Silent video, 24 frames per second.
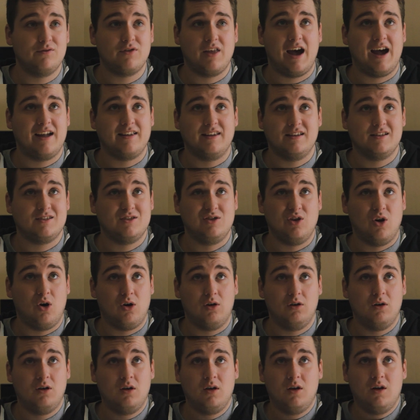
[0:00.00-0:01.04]
that, and it's
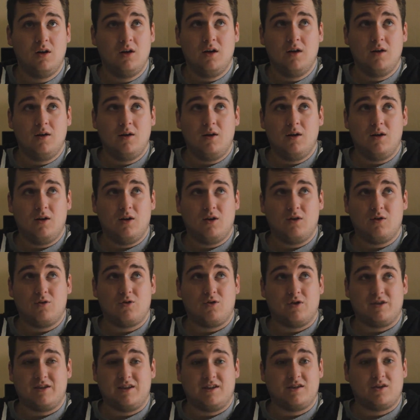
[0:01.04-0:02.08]
not
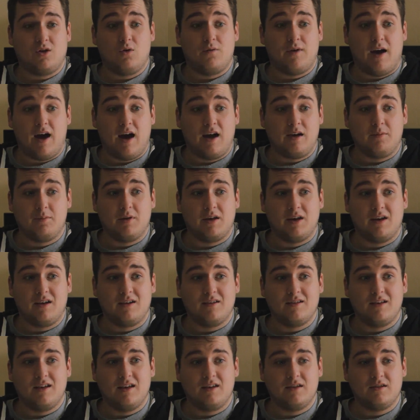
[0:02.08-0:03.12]
critics overhyping it.
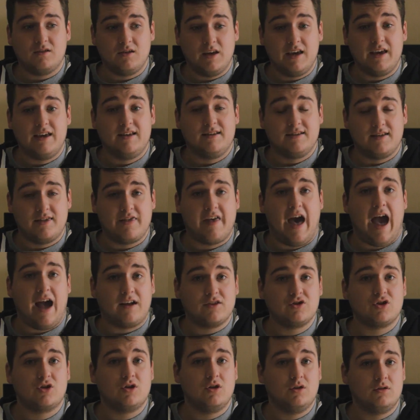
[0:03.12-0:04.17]
It is
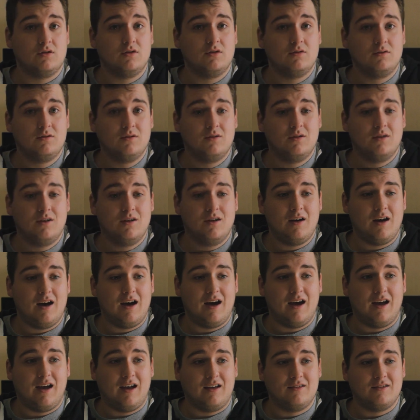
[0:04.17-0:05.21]
that good,
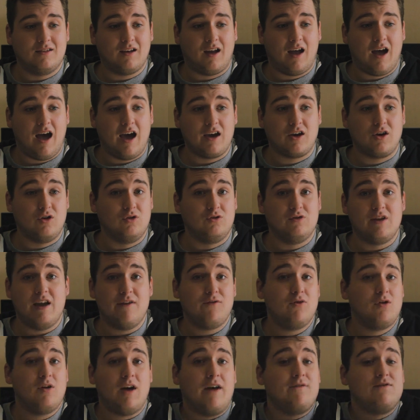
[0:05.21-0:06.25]
and I've
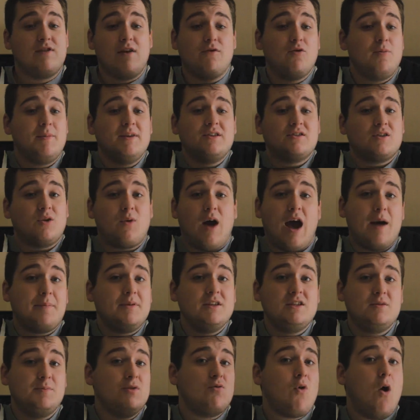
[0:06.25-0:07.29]
never been so happy
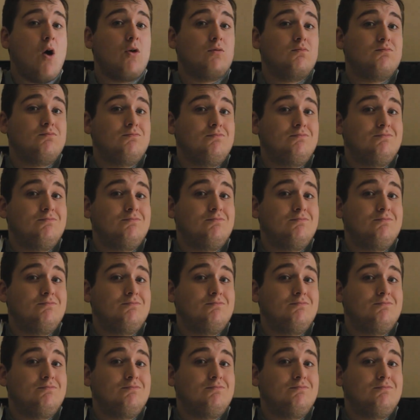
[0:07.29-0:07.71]
to be wrong.